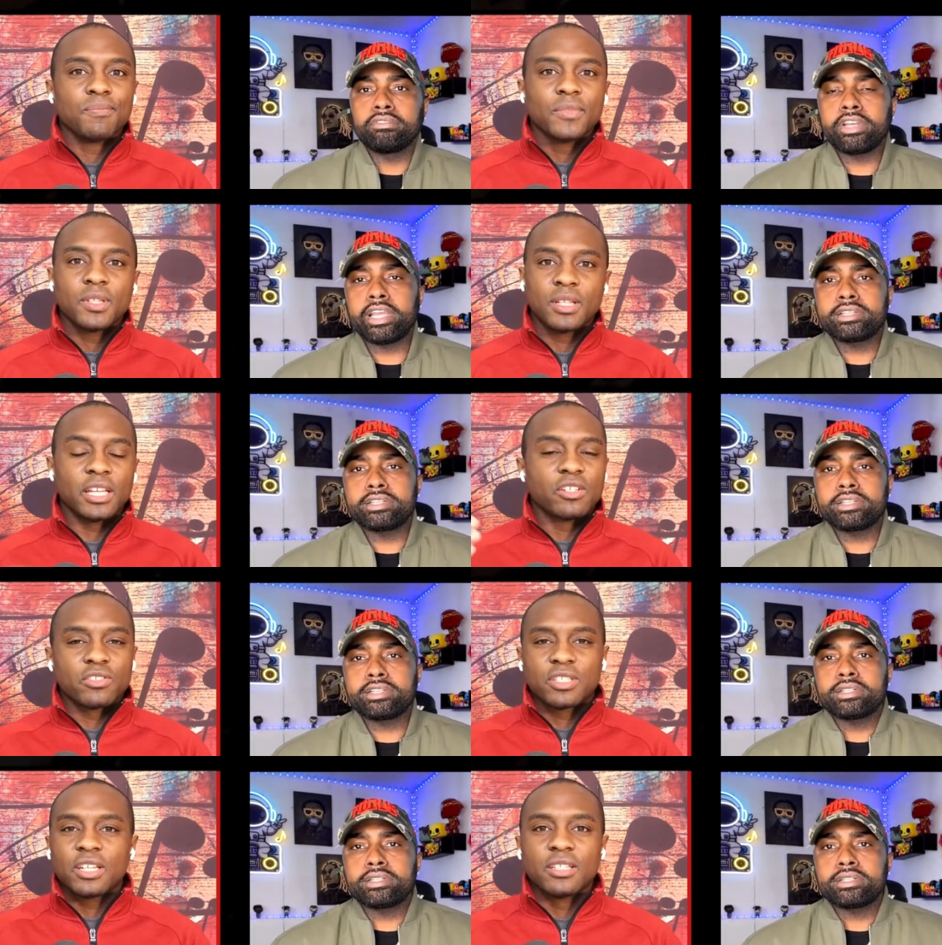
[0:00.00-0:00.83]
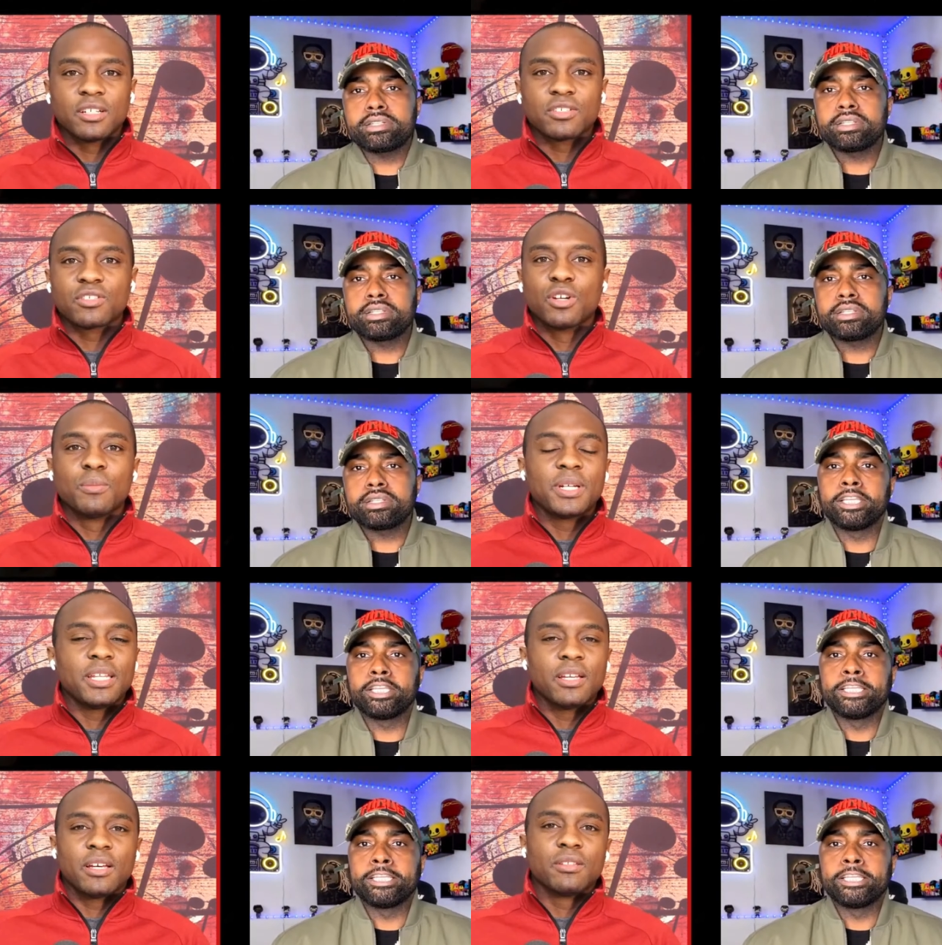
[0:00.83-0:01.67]
Speaker 1: Like you're right. saying, there's so
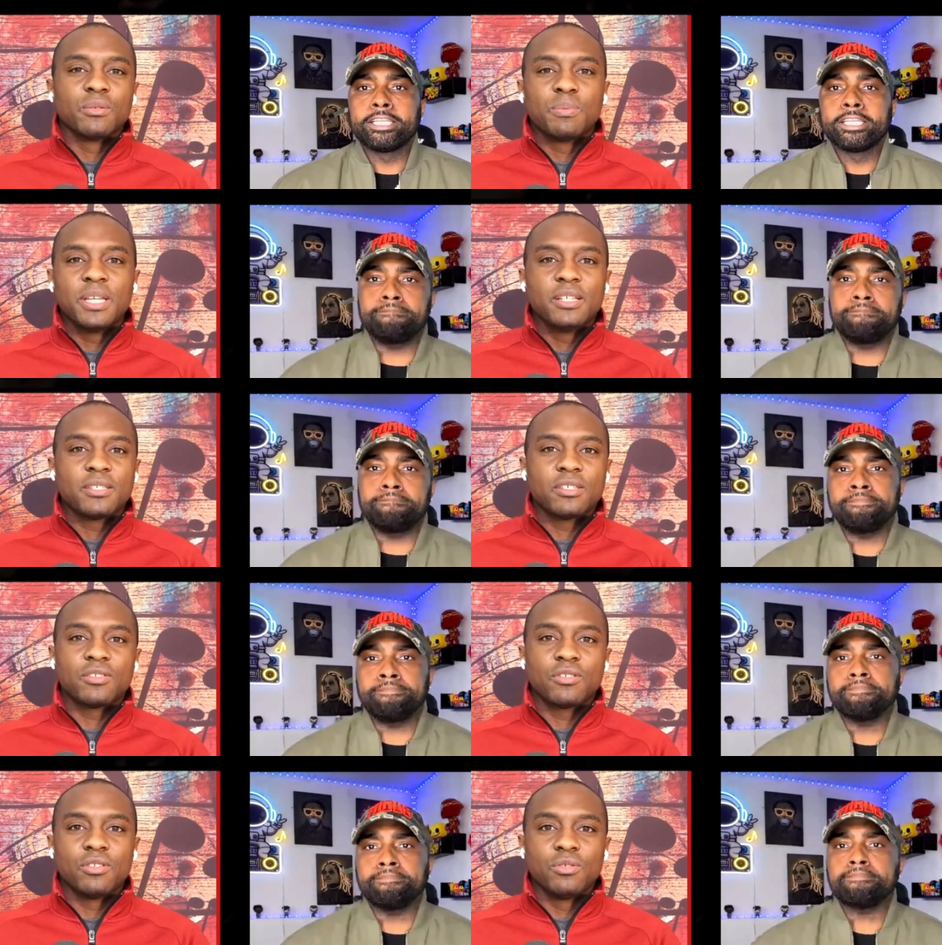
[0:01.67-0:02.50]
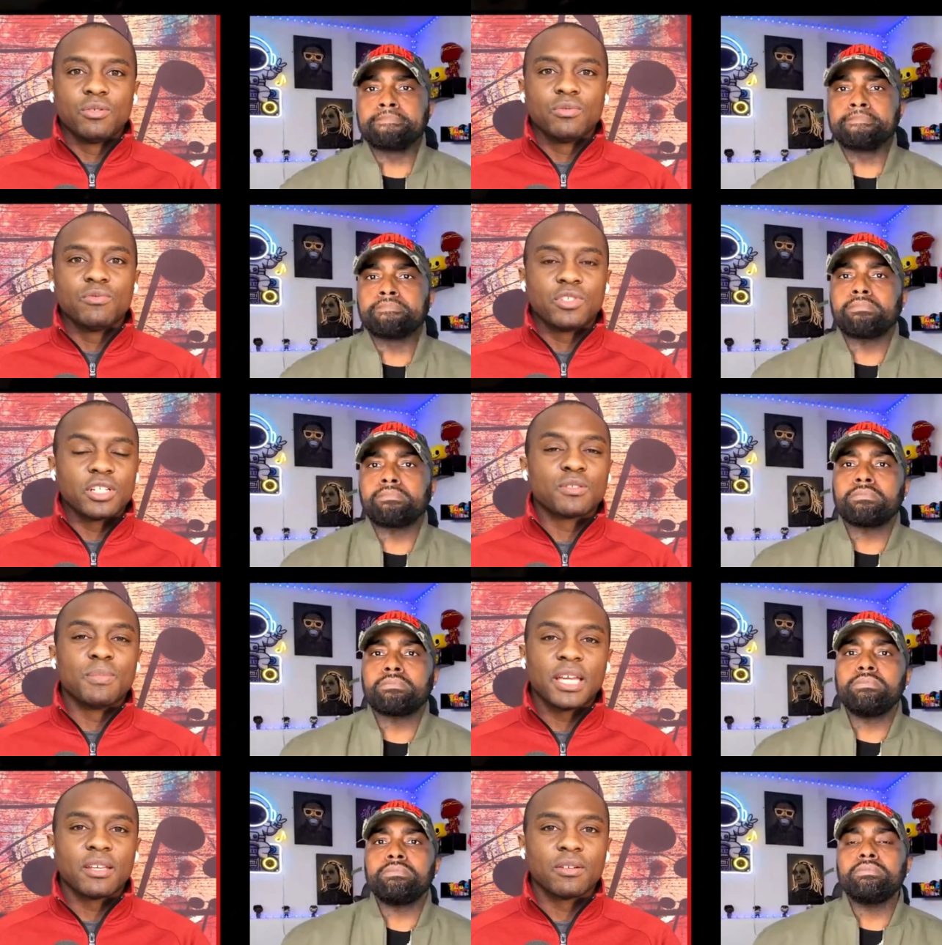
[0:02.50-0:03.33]
many other pieces to just
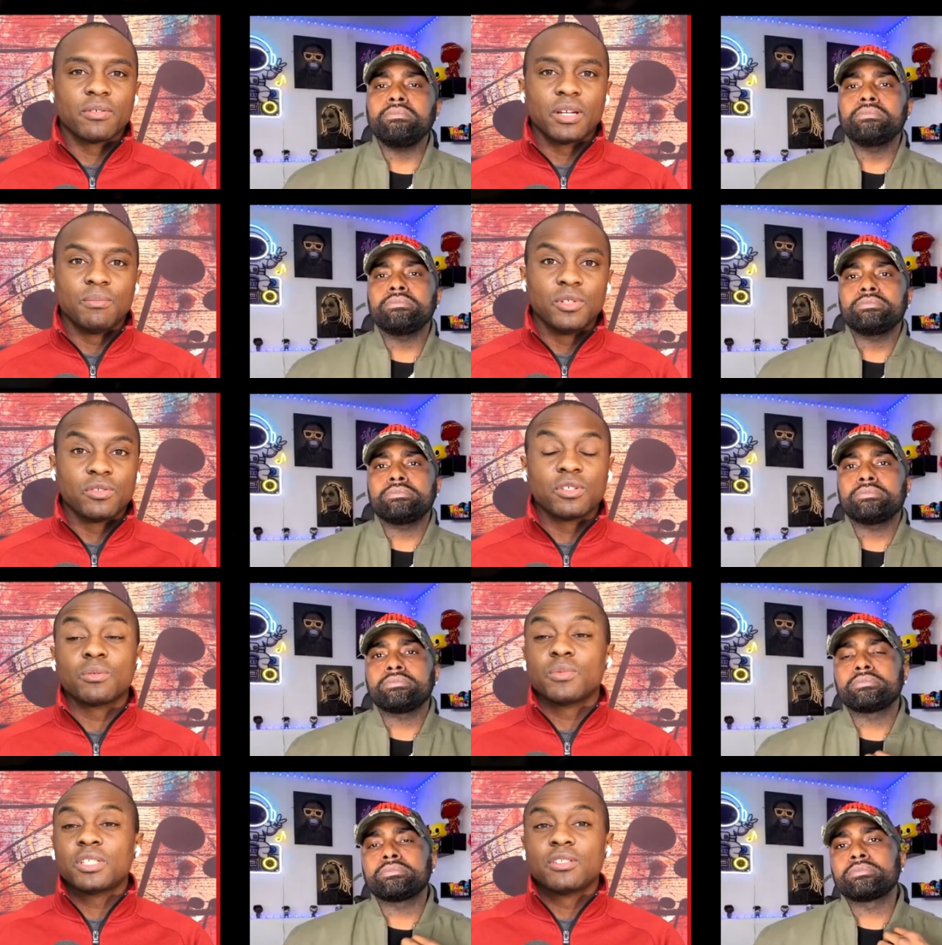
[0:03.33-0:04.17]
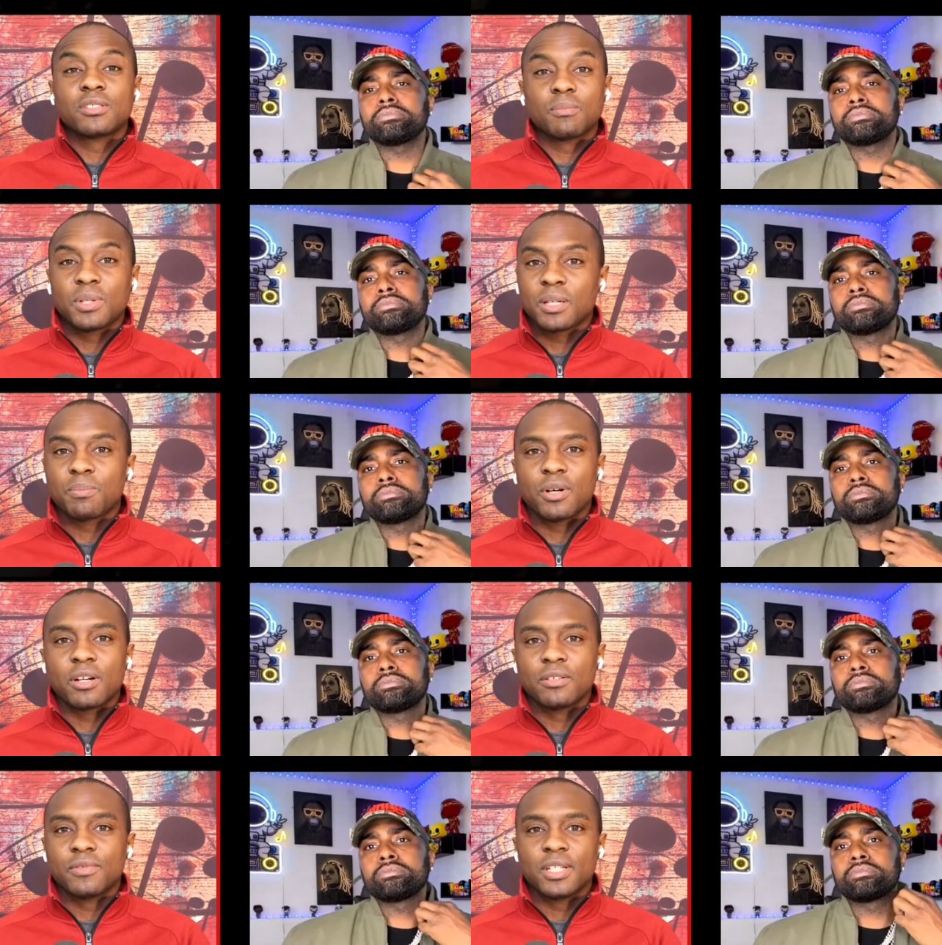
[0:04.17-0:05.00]
making great music, which is a big
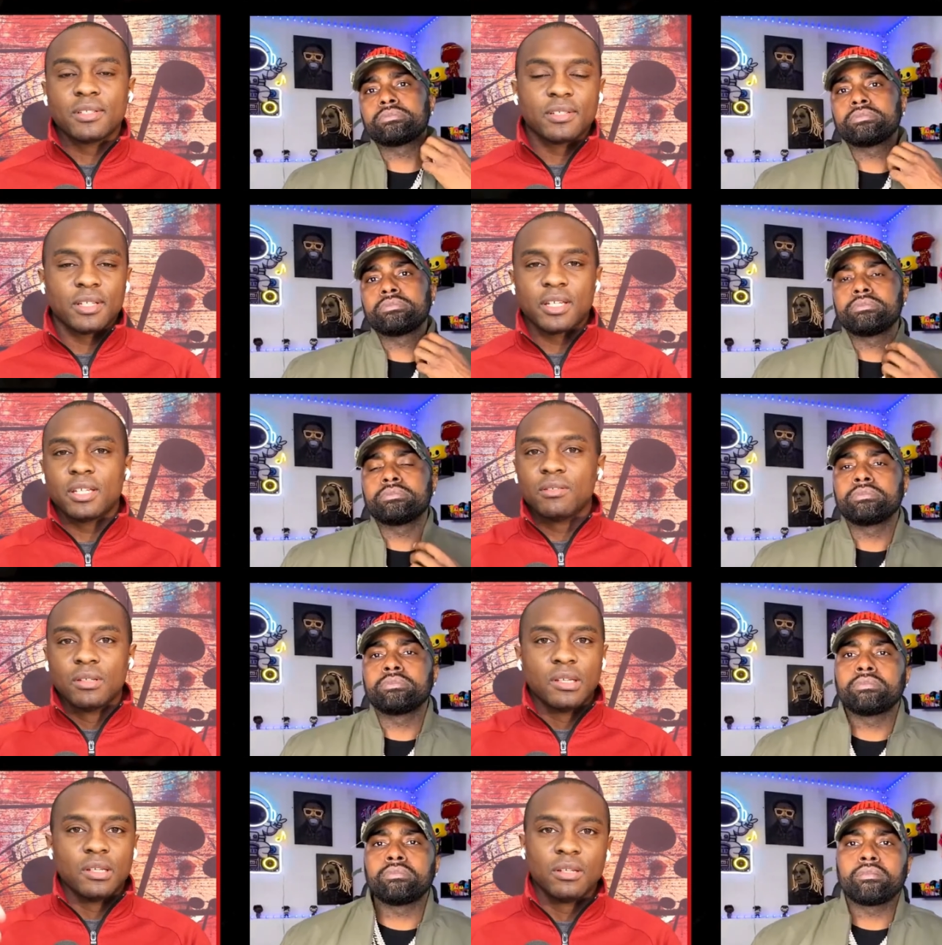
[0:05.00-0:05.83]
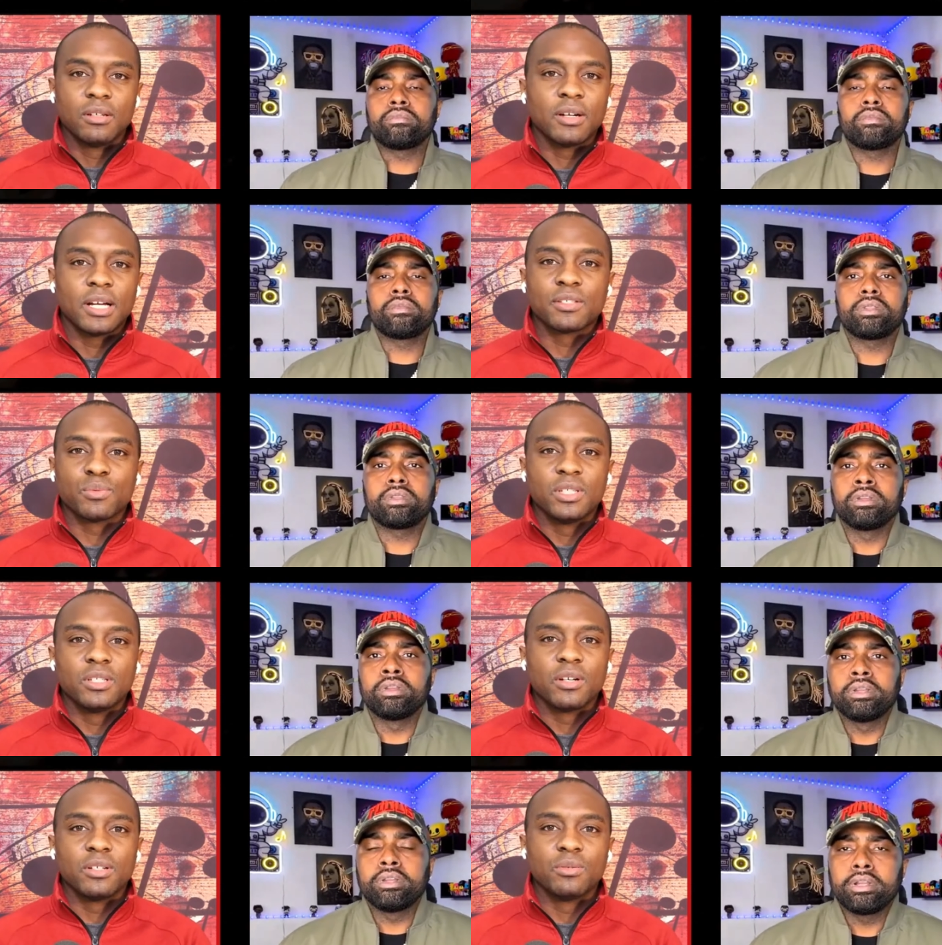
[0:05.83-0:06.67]
part of it. And, you know, as we
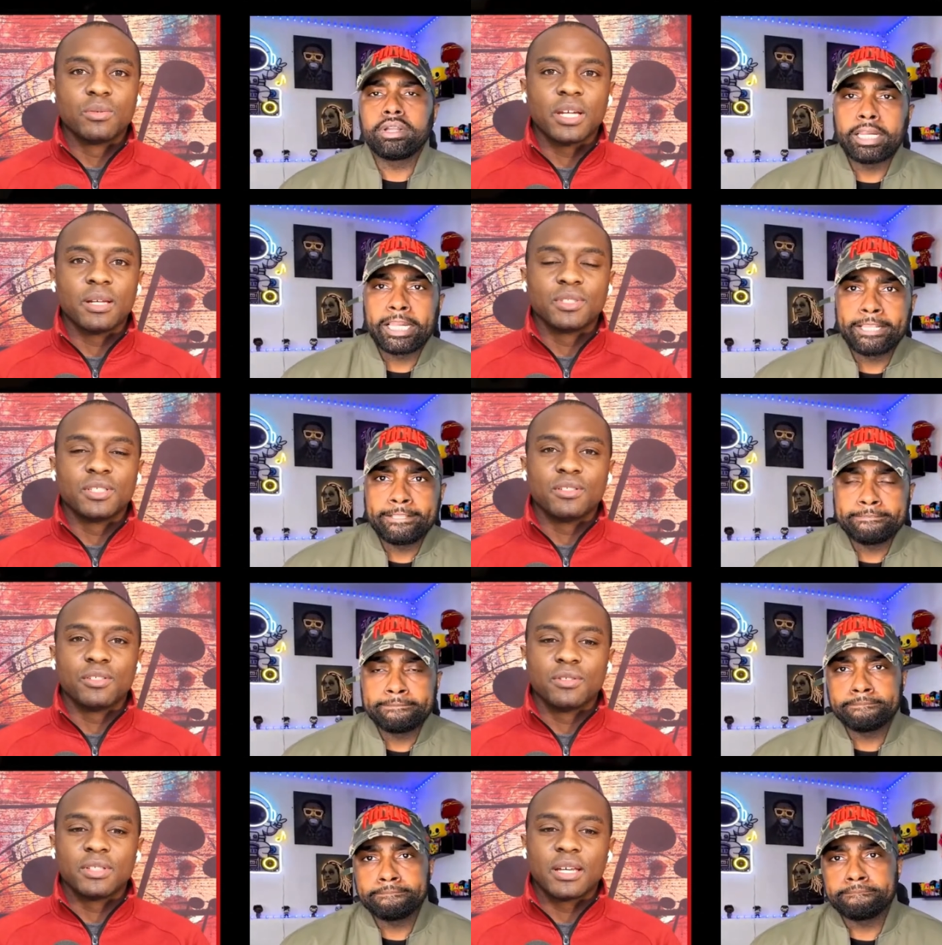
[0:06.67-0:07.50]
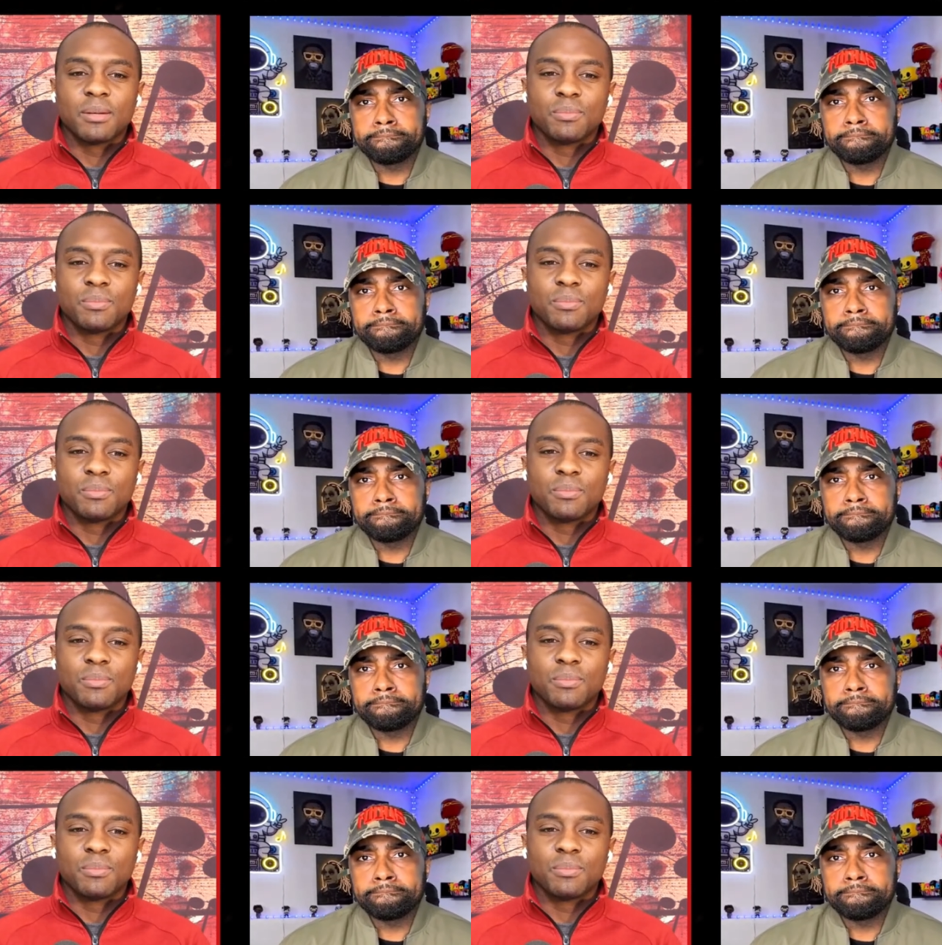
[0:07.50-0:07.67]
know, you were able to do that.